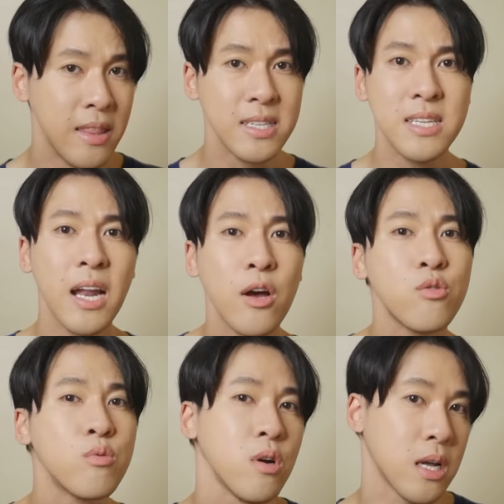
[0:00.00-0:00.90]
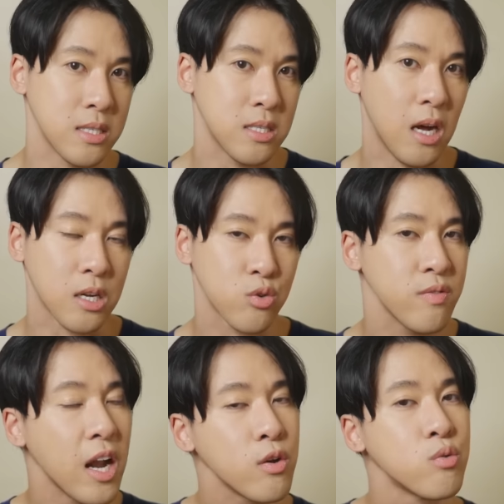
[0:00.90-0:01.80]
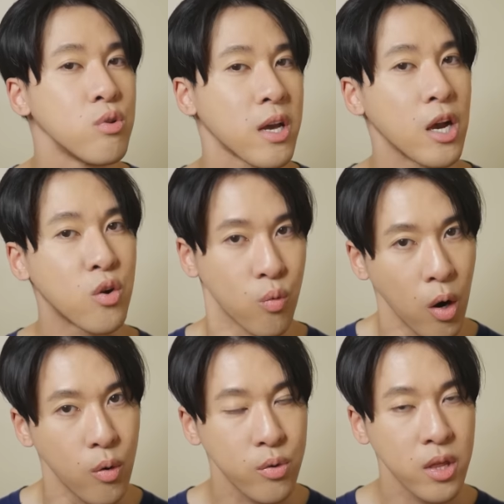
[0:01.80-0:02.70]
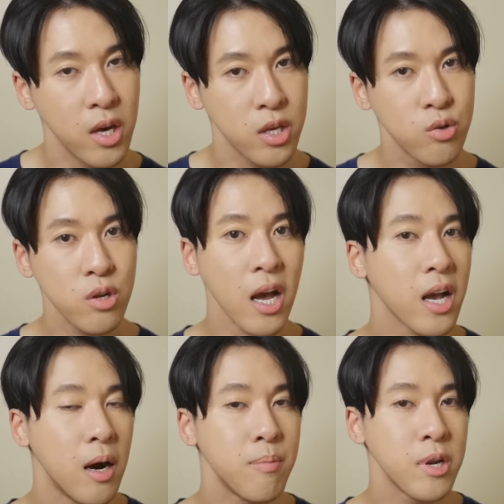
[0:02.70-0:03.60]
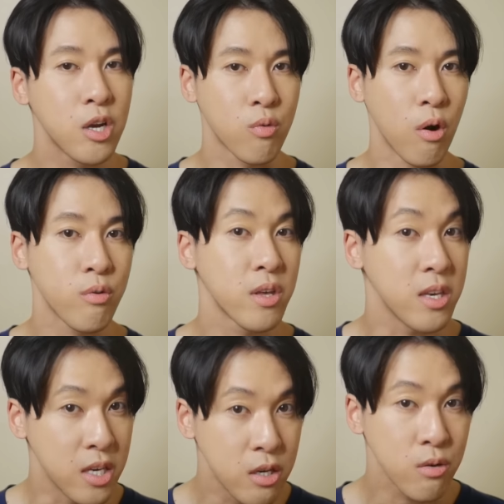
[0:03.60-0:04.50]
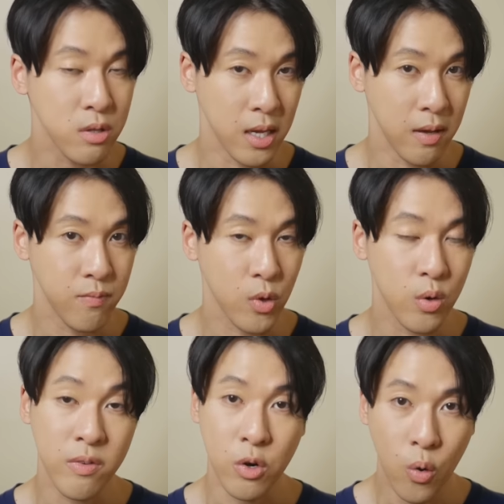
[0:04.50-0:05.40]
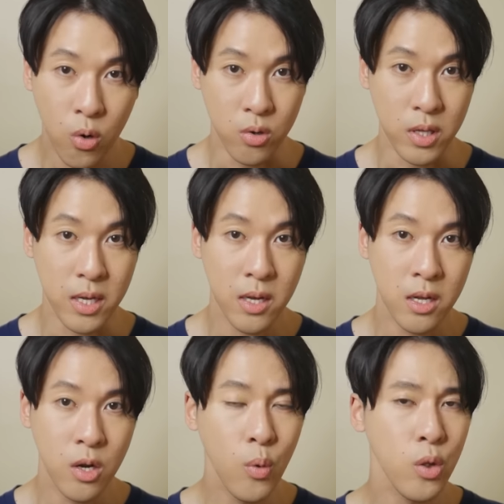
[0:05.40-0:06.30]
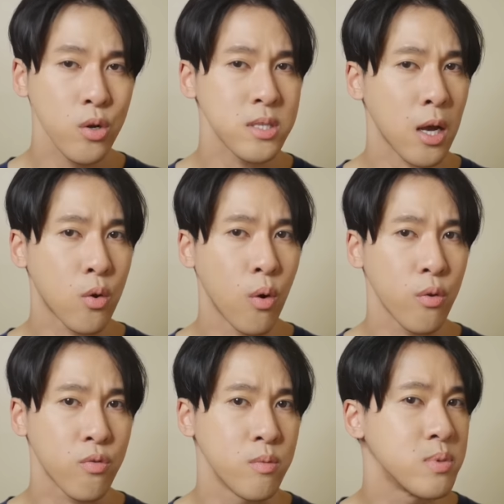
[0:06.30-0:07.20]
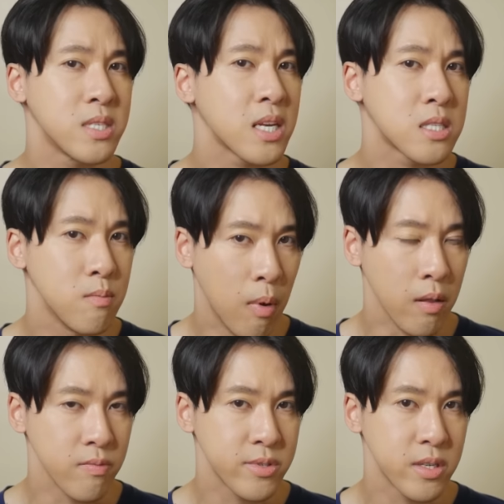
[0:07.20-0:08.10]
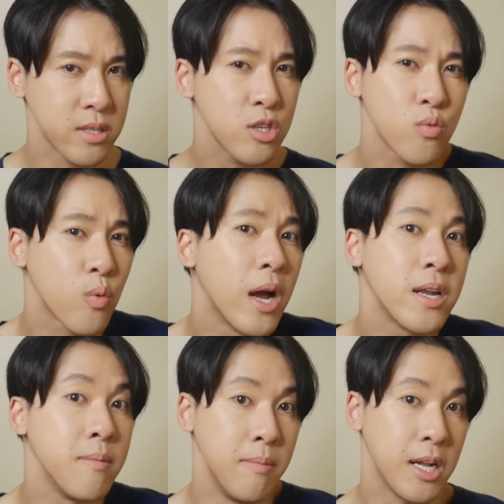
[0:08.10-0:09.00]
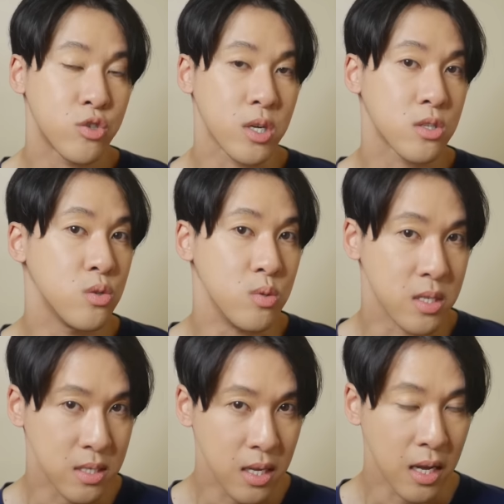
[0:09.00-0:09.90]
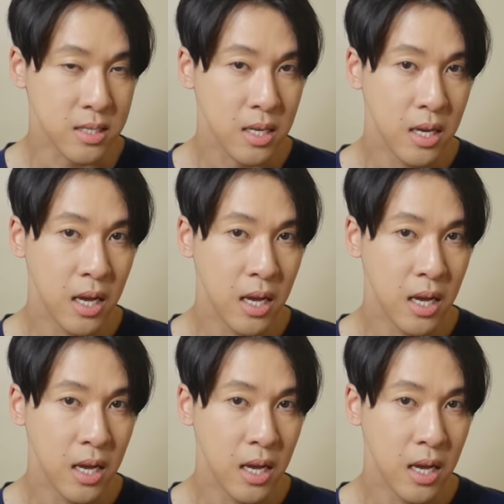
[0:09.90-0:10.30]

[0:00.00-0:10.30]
And that's not how you look at stocks or even how you look at growth. You look at company growth yearly or even quarterly. No one looks at growth from 6 months, such a random metric to success.